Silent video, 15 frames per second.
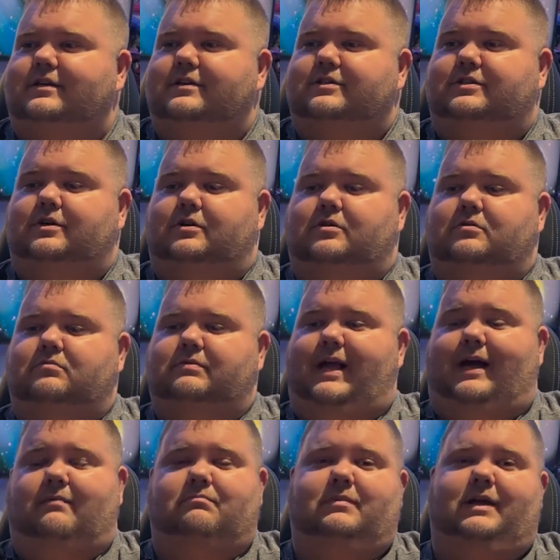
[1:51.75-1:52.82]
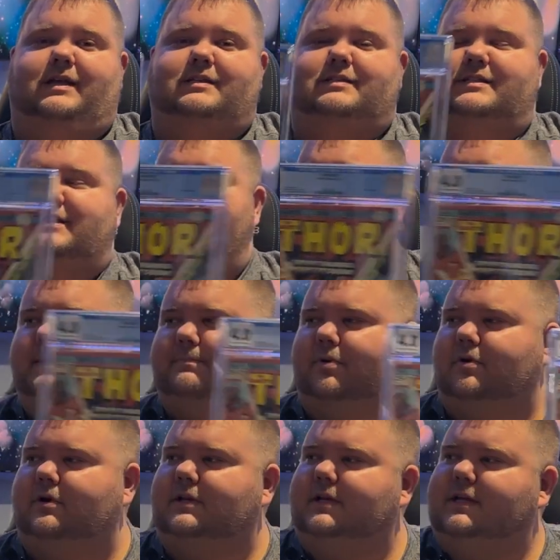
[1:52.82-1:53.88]
So, yeah, some
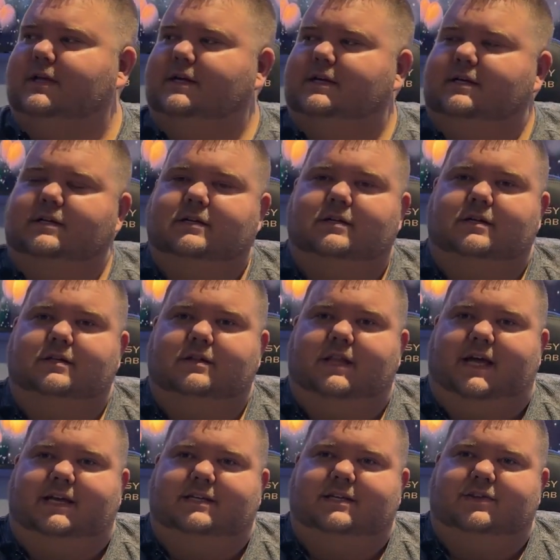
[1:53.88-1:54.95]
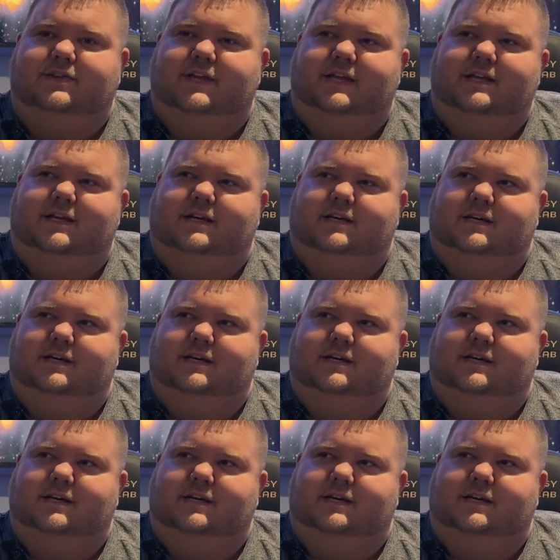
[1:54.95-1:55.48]
people like to think